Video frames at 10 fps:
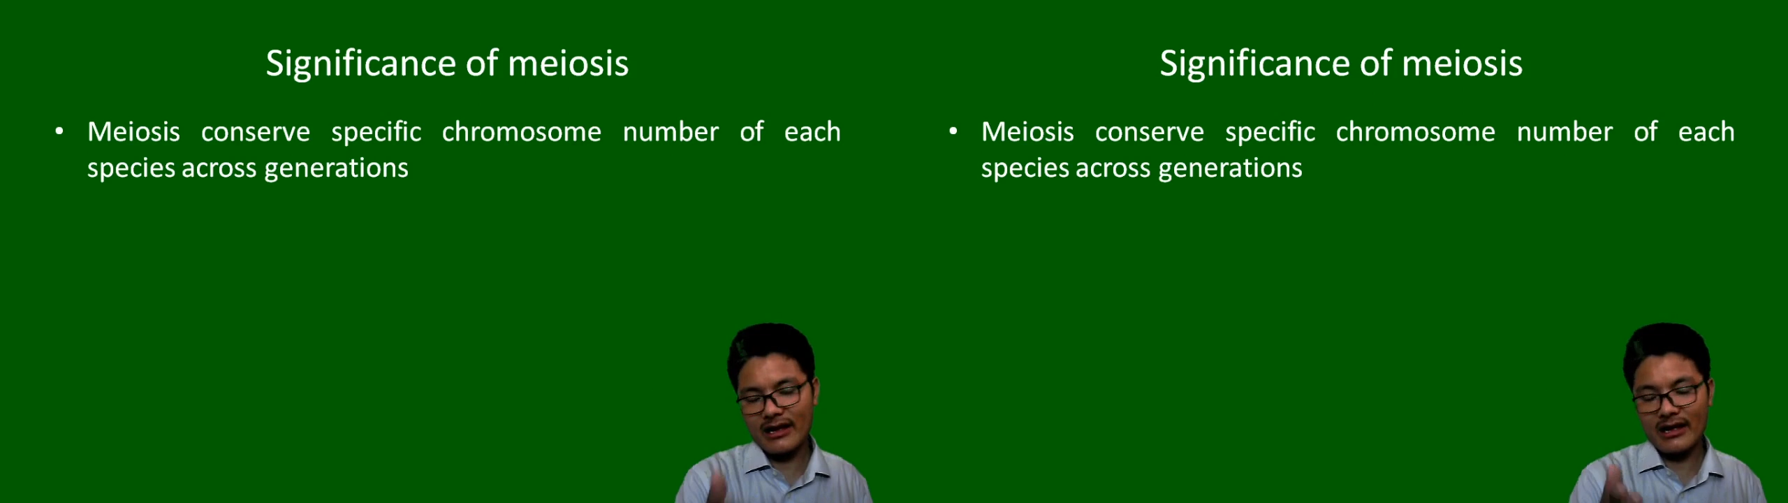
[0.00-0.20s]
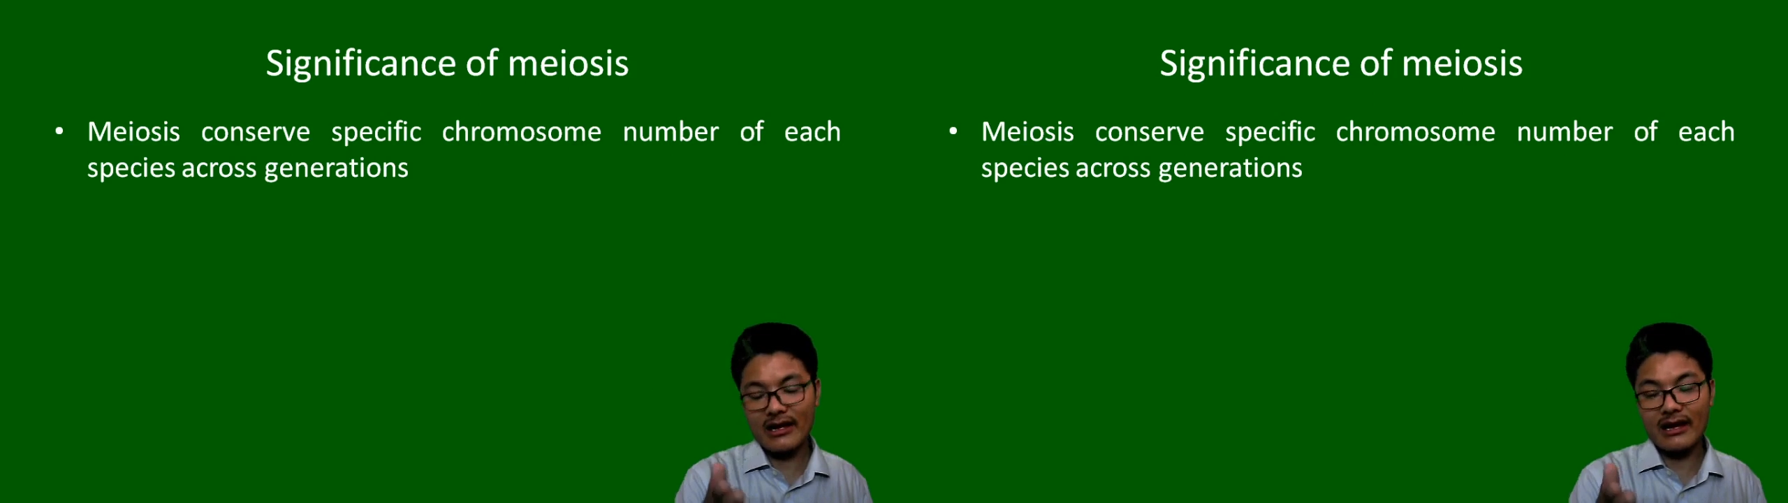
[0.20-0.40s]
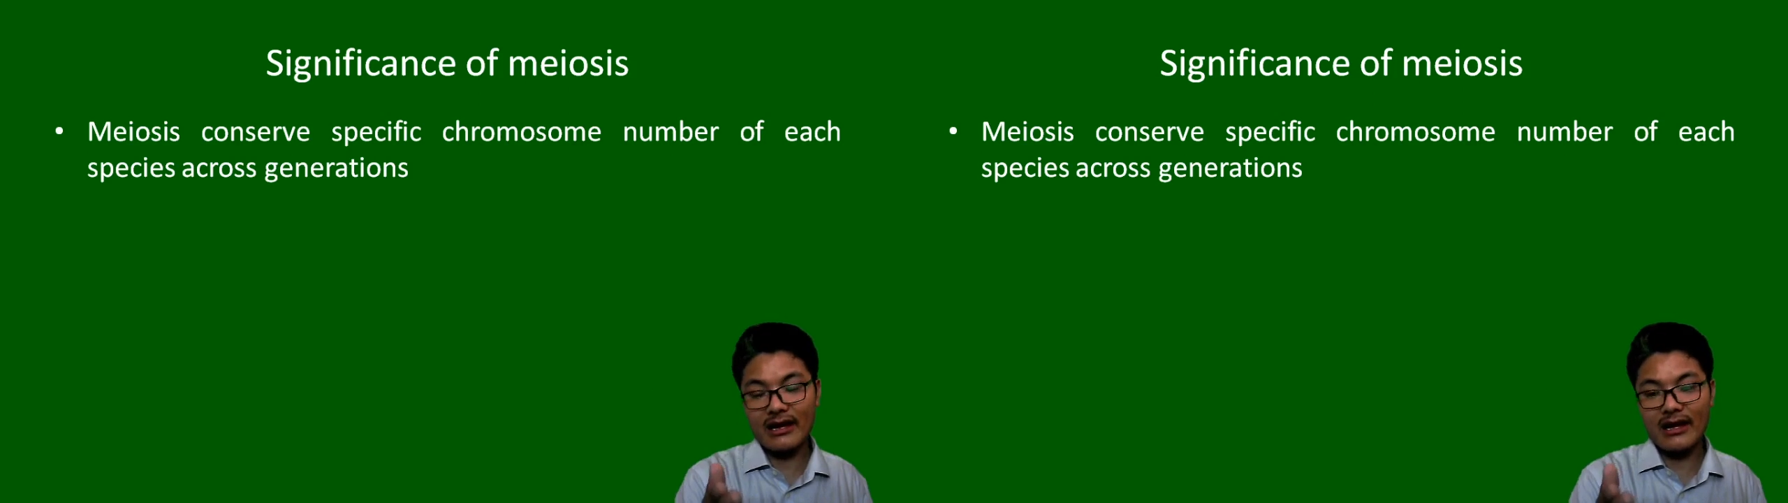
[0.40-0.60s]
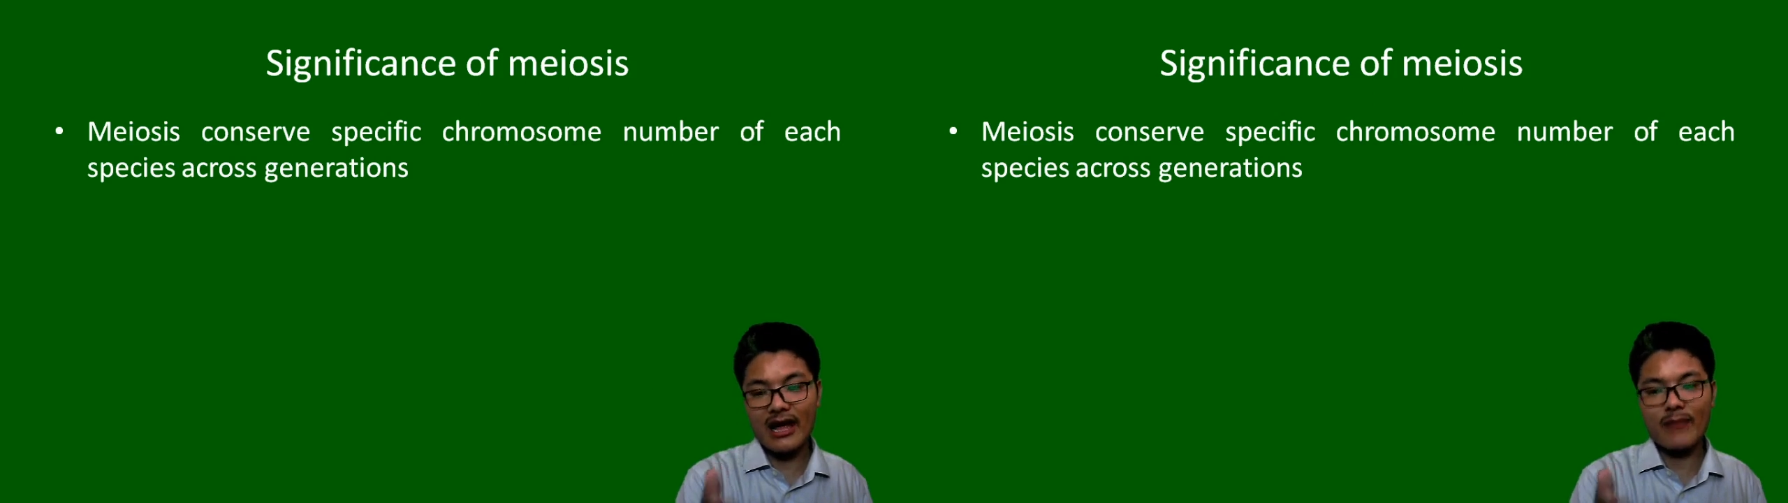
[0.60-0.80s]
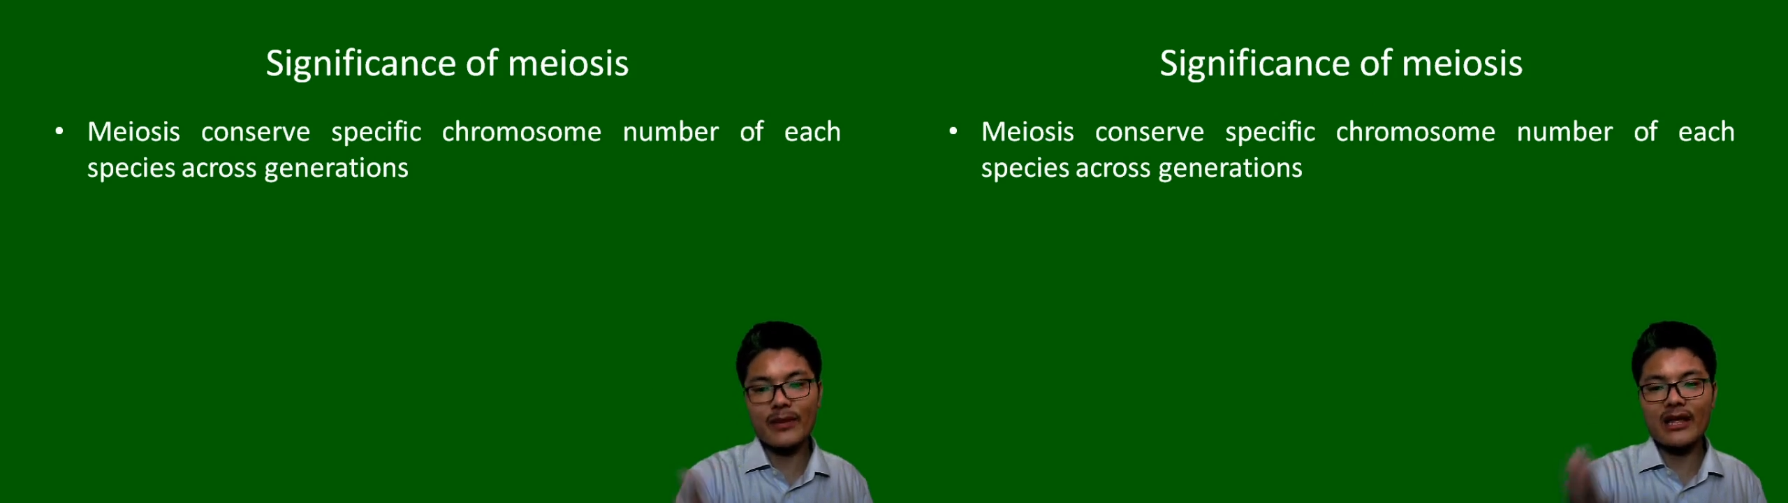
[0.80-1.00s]

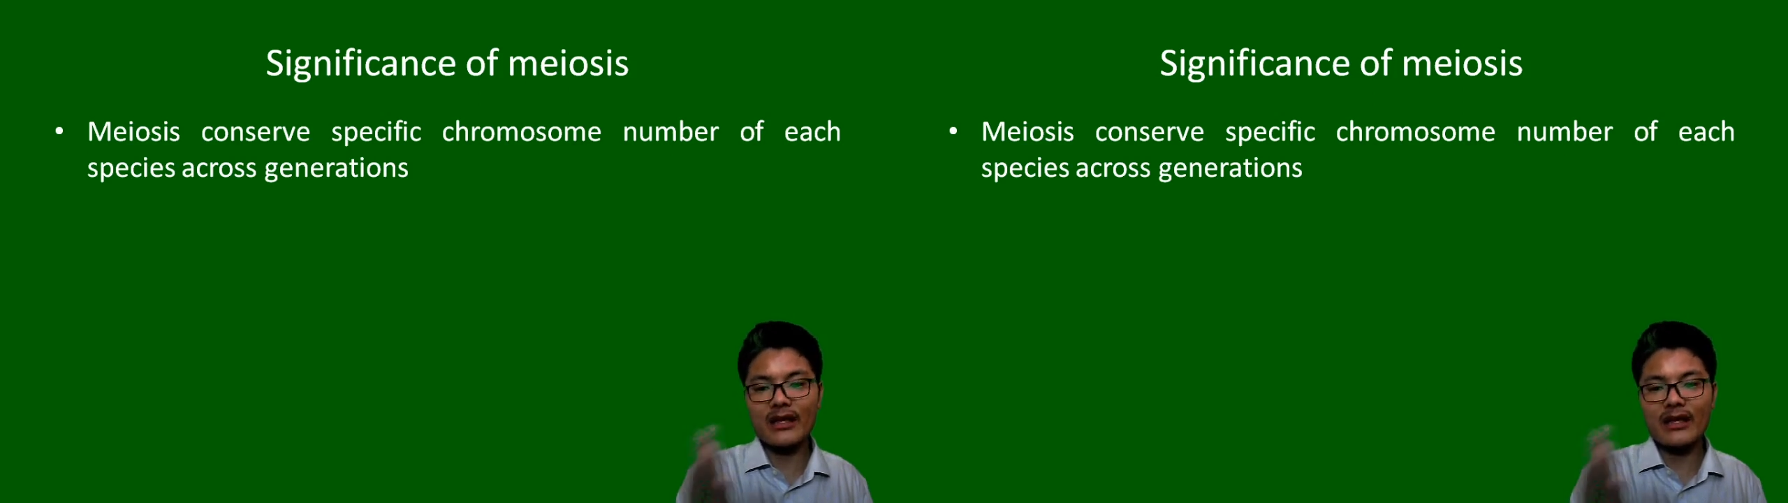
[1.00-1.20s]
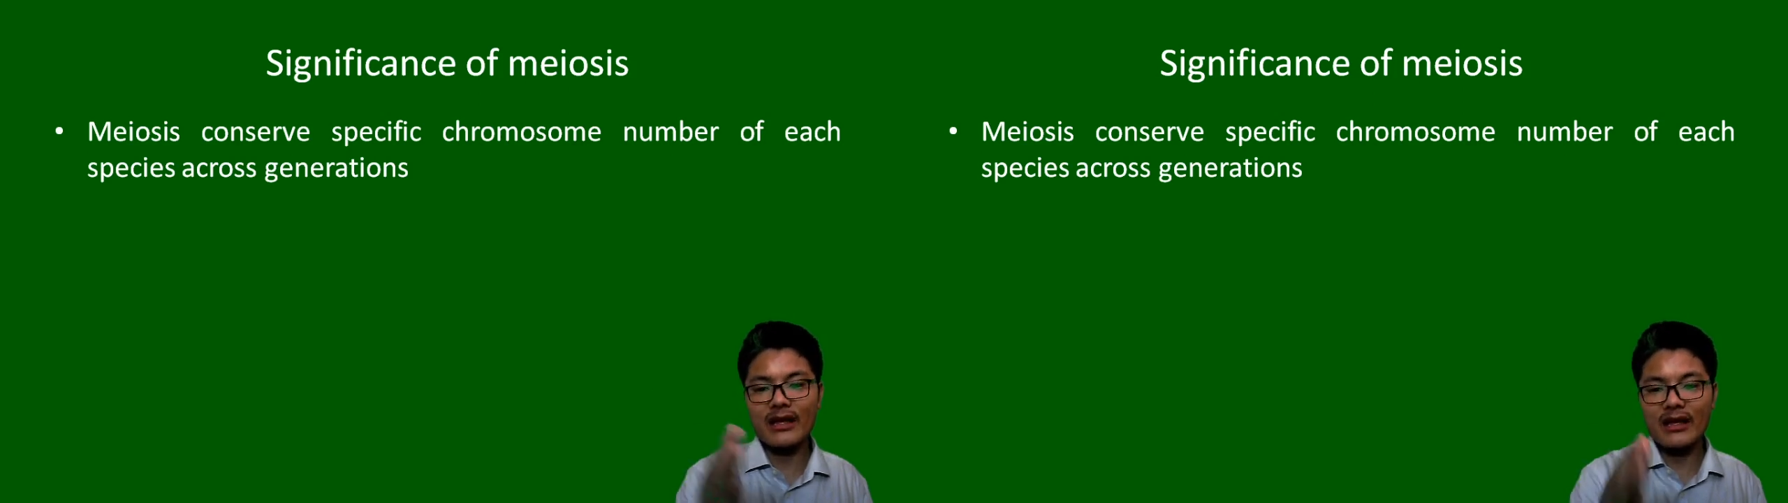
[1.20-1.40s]
happening